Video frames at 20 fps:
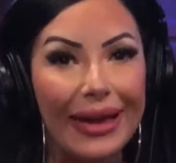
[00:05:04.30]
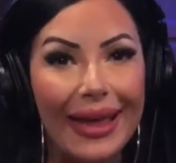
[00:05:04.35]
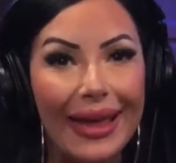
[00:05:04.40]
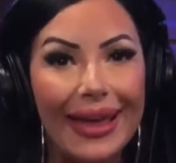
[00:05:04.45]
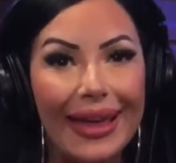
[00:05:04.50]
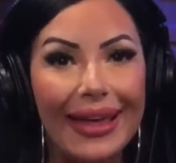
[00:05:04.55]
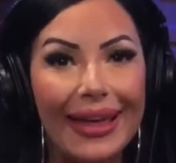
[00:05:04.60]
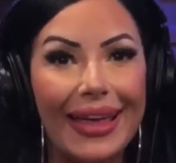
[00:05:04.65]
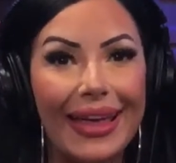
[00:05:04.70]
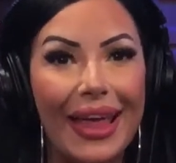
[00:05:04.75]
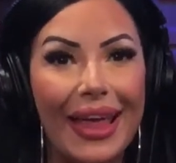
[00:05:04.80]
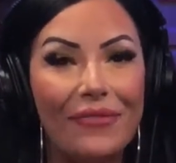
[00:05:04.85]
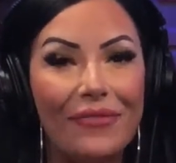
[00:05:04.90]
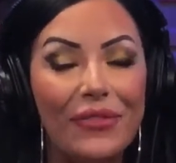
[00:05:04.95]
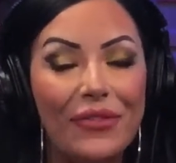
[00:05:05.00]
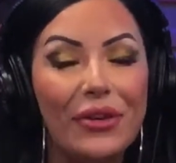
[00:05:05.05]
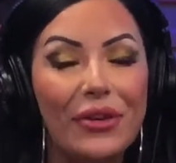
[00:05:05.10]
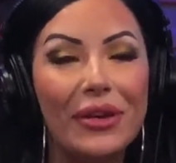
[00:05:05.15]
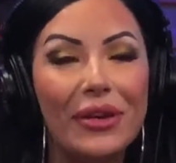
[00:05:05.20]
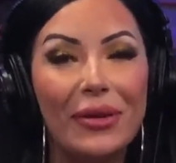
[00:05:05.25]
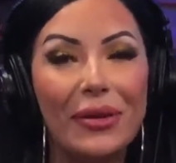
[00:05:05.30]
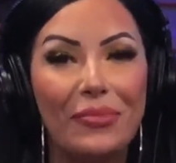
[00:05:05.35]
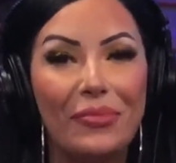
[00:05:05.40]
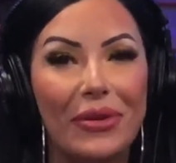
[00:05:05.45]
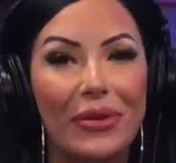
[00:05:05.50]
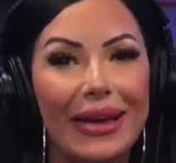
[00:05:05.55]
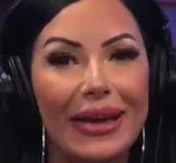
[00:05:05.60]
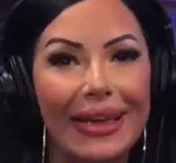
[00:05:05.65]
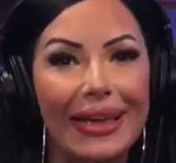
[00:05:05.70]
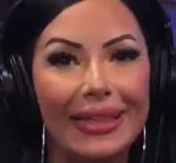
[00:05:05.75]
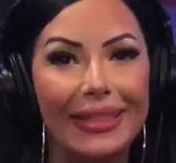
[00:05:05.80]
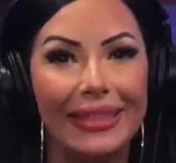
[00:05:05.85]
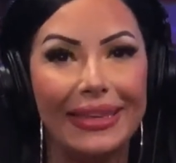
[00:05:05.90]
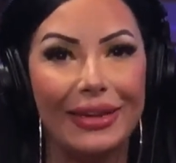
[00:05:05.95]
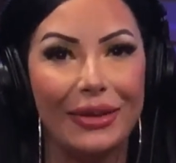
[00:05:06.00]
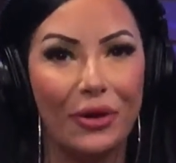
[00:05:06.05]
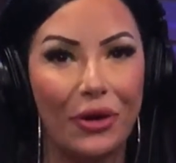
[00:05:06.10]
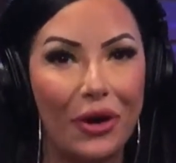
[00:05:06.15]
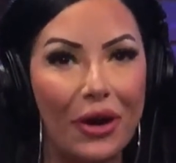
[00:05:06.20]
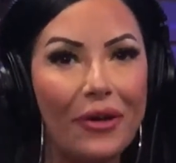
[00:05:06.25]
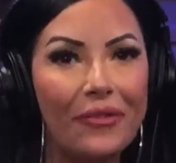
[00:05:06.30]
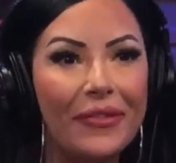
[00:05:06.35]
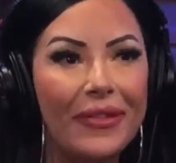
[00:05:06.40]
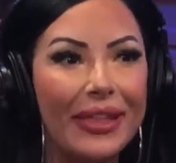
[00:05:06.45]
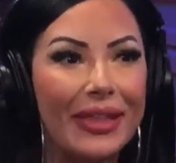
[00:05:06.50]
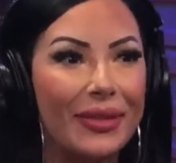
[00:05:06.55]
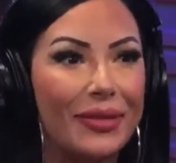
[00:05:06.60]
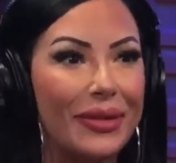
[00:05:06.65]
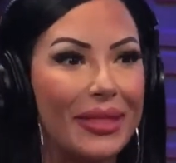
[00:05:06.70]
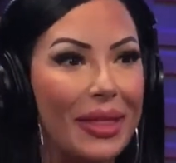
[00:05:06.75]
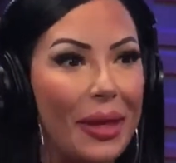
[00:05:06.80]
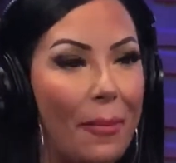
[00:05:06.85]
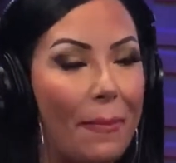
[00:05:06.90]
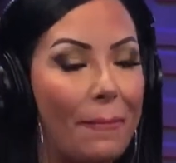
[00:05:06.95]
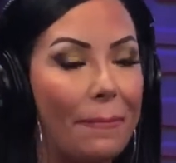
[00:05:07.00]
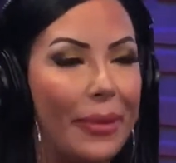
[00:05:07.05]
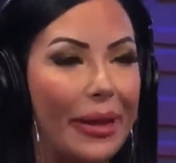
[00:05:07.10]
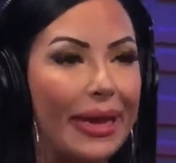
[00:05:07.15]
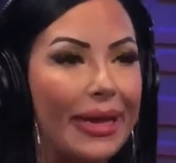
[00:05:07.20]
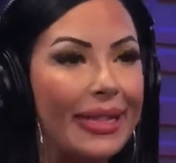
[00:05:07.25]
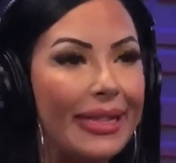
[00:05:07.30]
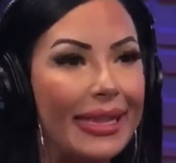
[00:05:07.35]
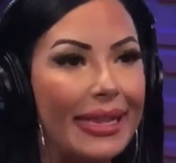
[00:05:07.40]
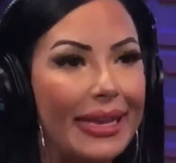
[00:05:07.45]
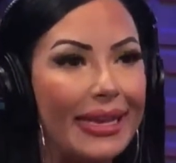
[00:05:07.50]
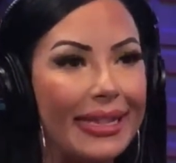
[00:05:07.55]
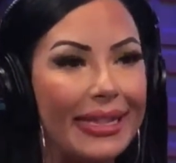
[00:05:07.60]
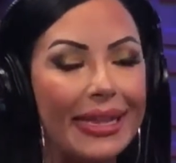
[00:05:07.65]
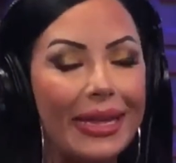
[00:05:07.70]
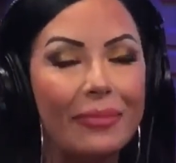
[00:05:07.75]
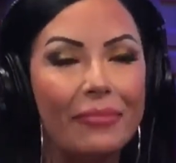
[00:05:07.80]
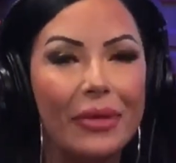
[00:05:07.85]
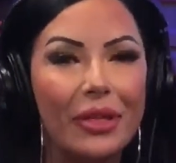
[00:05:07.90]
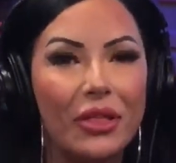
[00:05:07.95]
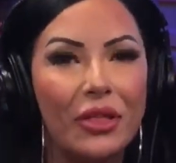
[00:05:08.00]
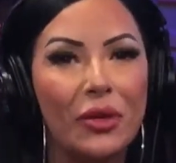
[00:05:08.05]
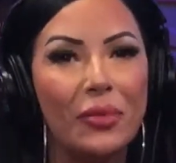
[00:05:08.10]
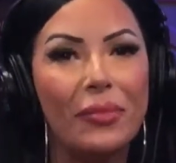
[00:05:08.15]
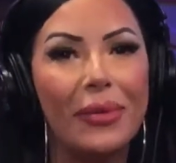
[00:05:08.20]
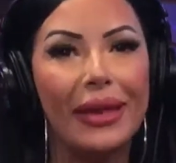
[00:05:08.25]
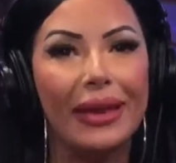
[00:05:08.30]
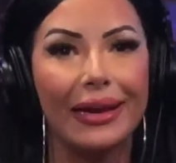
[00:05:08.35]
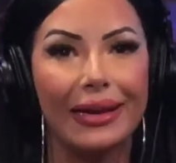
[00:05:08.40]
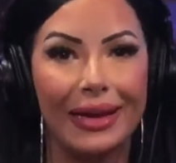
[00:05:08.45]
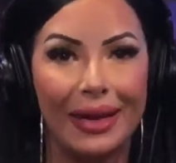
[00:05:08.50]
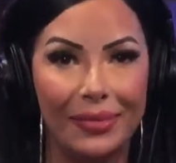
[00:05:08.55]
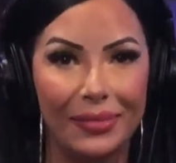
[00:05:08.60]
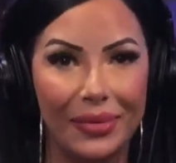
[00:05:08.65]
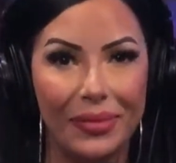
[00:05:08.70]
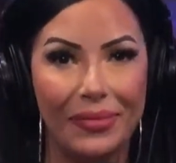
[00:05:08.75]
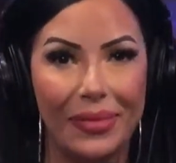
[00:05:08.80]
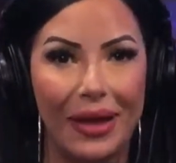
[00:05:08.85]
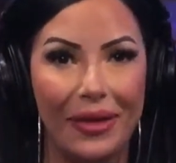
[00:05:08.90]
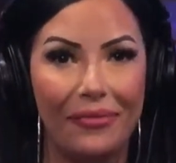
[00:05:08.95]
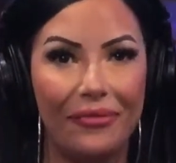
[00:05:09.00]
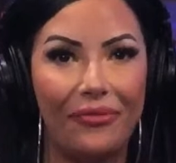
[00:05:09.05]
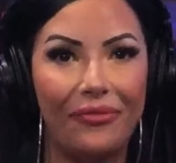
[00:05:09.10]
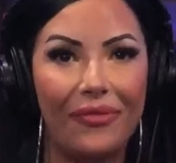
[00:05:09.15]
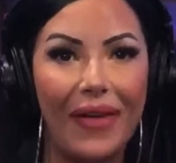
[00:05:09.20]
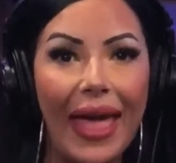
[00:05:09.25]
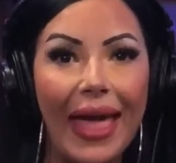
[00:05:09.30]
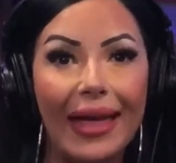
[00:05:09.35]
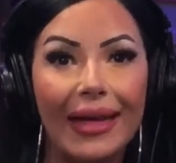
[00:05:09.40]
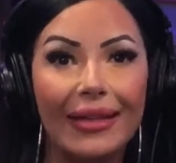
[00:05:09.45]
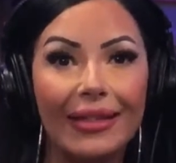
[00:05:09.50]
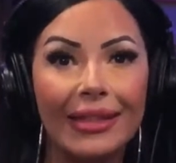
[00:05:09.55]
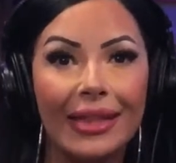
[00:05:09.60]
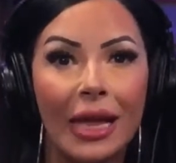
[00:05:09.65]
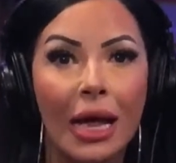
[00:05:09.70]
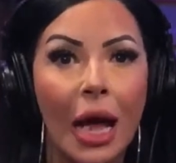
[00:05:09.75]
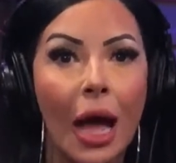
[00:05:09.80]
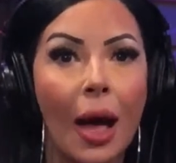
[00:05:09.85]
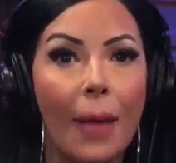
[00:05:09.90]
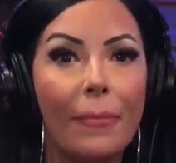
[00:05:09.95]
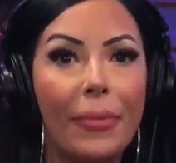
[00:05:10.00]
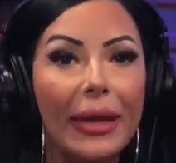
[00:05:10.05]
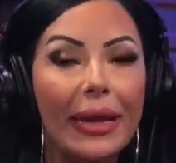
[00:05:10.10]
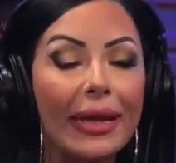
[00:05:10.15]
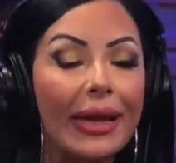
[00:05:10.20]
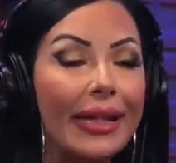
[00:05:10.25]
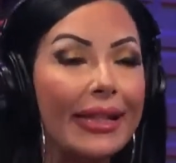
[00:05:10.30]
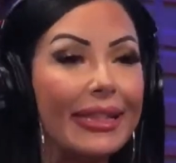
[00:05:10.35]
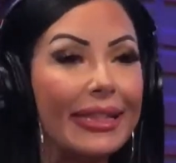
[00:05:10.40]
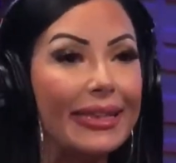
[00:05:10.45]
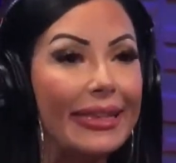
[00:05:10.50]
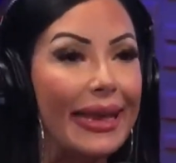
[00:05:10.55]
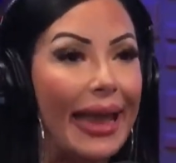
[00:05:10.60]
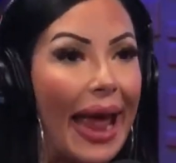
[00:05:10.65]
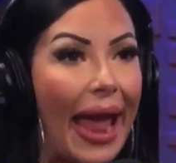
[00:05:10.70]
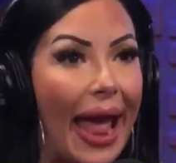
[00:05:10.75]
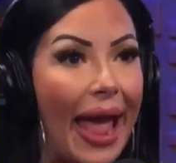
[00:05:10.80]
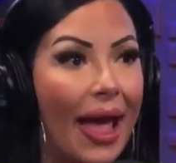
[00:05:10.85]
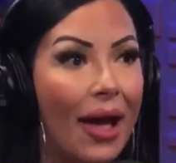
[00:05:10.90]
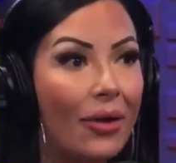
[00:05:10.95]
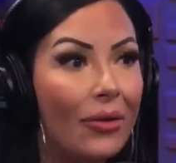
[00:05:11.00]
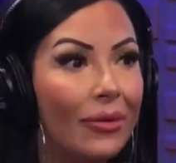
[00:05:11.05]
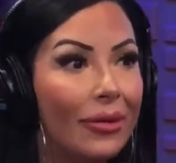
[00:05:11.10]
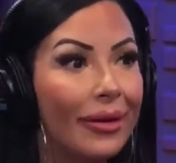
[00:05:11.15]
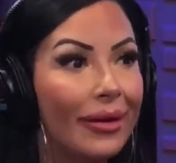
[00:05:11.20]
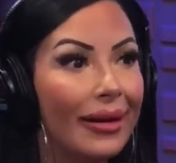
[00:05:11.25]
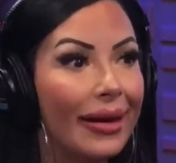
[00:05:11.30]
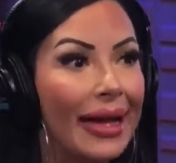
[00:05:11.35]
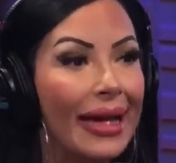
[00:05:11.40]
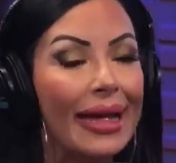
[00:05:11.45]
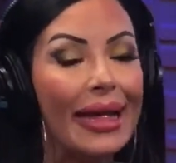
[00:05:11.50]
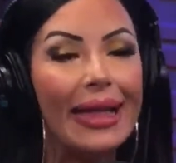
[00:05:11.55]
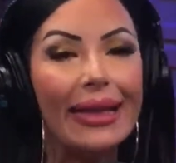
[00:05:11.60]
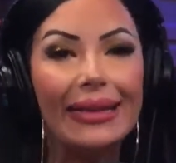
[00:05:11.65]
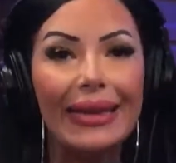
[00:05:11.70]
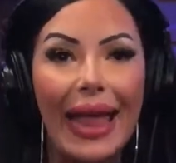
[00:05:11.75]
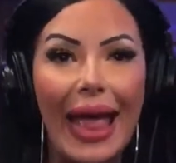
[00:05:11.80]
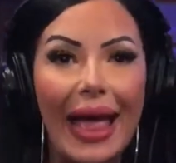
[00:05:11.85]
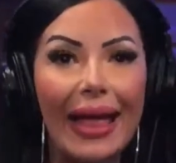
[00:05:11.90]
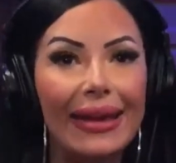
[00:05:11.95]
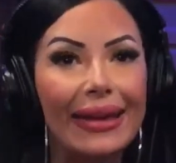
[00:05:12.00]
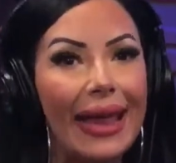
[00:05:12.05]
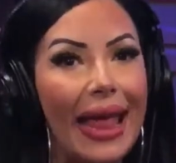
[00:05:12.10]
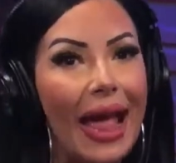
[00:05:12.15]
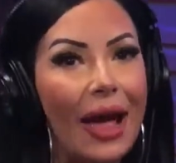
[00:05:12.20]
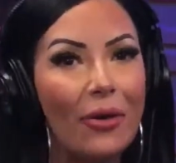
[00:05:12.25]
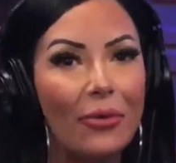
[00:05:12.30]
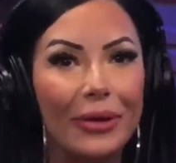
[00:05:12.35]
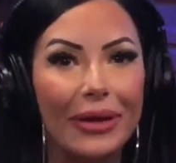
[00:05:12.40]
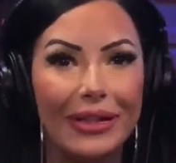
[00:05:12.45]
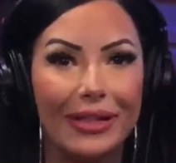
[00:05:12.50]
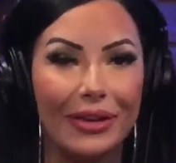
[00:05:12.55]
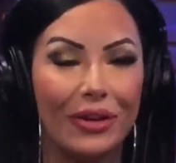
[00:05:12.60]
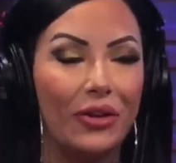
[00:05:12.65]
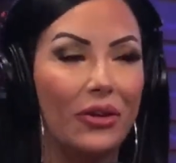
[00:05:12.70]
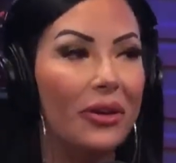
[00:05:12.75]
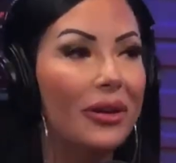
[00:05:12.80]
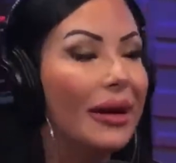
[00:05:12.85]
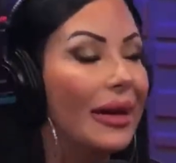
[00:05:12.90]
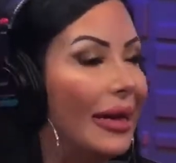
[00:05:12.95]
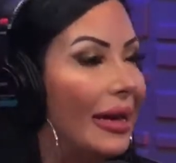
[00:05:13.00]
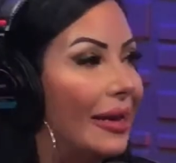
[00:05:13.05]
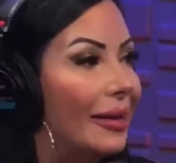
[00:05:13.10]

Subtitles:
it in the office with a BCC bitch, you better come to my face because now he's on.